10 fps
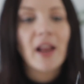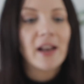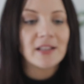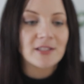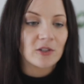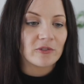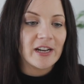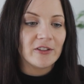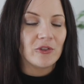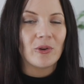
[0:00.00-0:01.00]
and it's
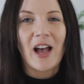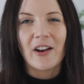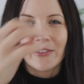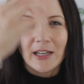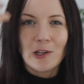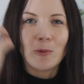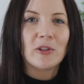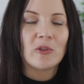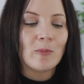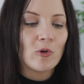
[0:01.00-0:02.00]
great to have a little
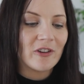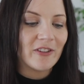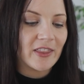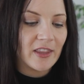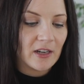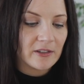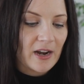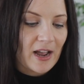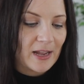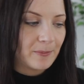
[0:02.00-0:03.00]
bit more of a thicker
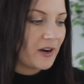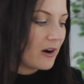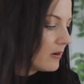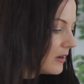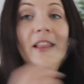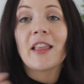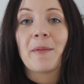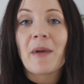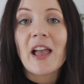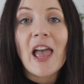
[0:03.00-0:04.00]
eyebrow. And
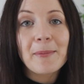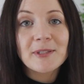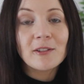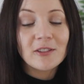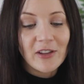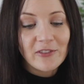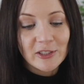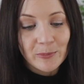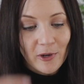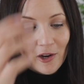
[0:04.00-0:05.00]
then my absolute
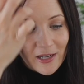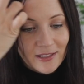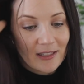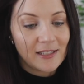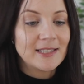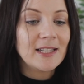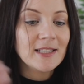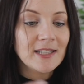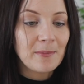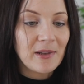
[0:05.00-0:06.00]
favorite product, the
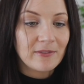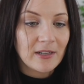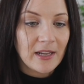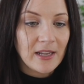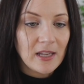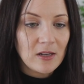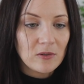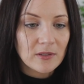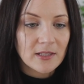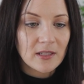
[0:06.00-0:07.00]
Anastasia Beverly
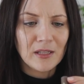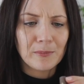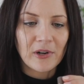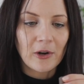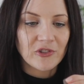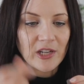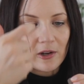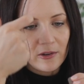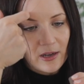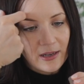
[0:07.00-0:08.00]
Hills Deep Brow
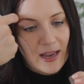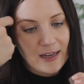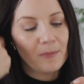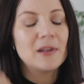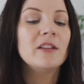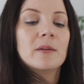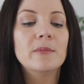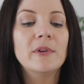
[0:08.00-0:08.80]
Gel, again in medium